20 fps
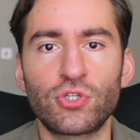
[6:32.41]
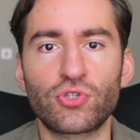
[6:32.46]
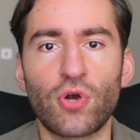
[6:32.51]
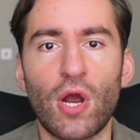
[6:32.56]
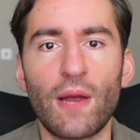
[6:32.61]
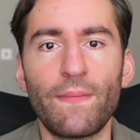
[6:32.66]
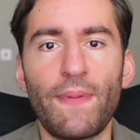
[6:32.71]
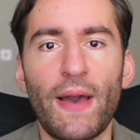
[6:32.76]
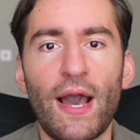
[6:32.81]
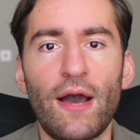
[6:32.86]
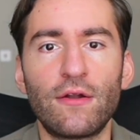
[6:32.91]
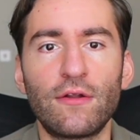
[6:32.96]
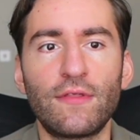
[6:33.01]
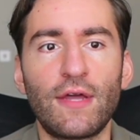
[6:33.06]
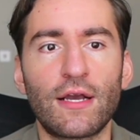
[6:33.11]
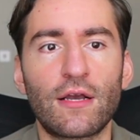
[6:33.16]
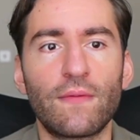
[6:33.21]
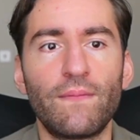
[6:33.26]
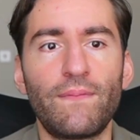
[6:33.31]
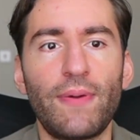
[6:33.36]
Dry powder
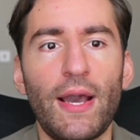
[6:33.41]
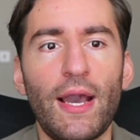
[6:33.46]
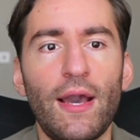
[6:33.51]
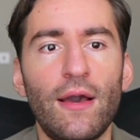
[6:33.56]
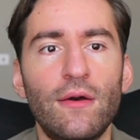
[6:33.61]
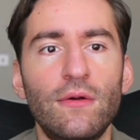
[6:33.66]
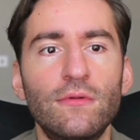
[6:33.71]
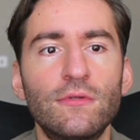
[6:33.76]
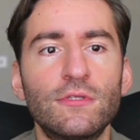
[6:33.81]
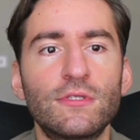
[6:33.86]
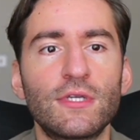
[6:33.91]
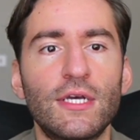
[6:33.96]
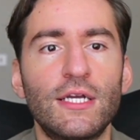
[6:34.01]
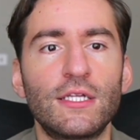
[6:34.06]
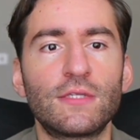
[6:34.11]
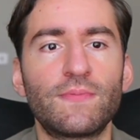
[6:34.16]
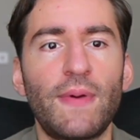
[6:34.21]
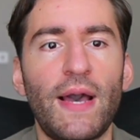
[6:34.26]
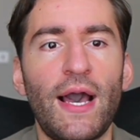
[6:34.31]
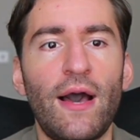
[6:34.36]
that compounds
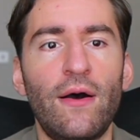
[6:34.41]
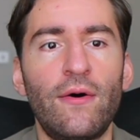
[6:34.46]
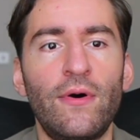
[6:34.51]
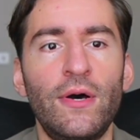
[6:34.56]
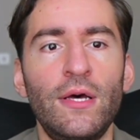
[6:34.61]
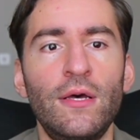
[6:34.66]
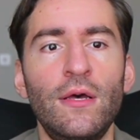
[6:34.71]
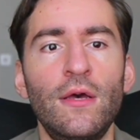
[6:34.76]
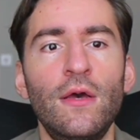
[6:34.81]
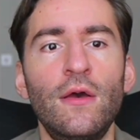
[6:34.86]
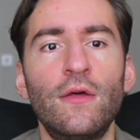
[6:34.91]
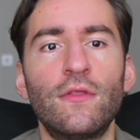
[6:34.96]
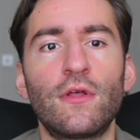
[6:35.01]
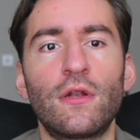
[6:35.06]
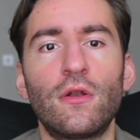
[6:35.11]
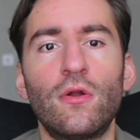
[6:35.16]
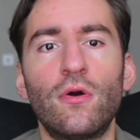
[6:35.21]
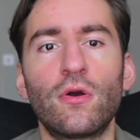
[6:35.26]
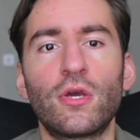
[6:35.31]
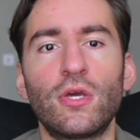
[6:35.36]
its power the
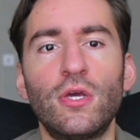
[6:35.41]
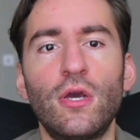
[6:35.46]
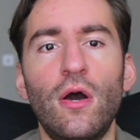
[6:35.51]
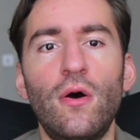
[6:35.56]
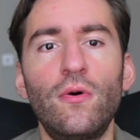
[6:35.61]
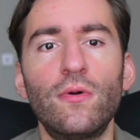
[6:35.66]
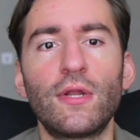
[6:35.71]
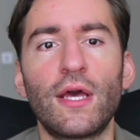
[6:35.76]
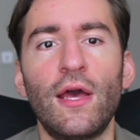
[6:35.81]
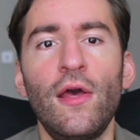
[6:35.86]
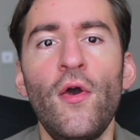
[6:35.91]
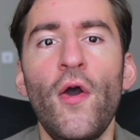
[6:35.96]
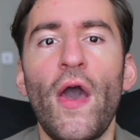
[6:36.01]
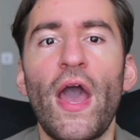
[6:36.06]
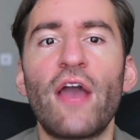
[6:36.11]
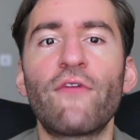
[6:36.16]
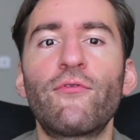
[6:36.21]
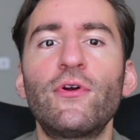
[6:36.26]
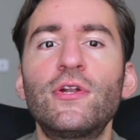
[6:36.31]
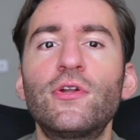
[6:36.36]
longer you hold it.
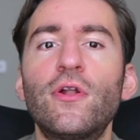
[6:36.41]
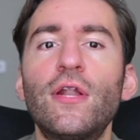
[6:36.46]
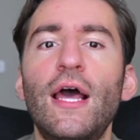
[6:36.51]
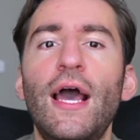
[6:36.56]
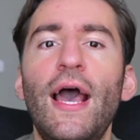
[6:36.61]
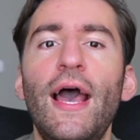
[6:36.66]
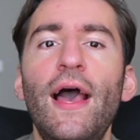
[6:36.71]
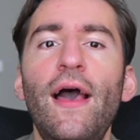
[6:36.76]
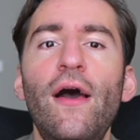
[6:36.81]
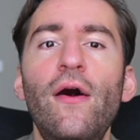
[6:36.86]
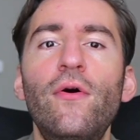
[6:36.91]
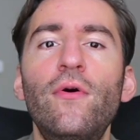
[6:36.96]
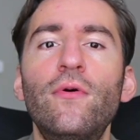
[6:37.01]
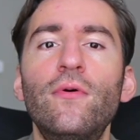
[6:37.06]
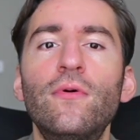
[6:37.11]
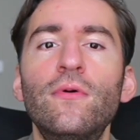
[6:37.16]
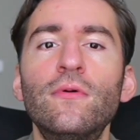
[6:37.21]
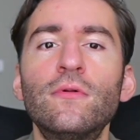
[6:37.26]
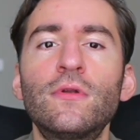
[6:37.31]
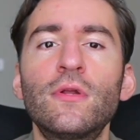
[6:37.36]
Every dollar
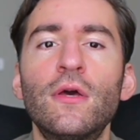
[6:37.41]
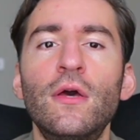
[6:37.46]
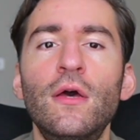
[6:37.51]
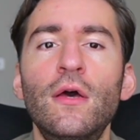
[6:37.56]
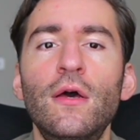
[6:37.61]
held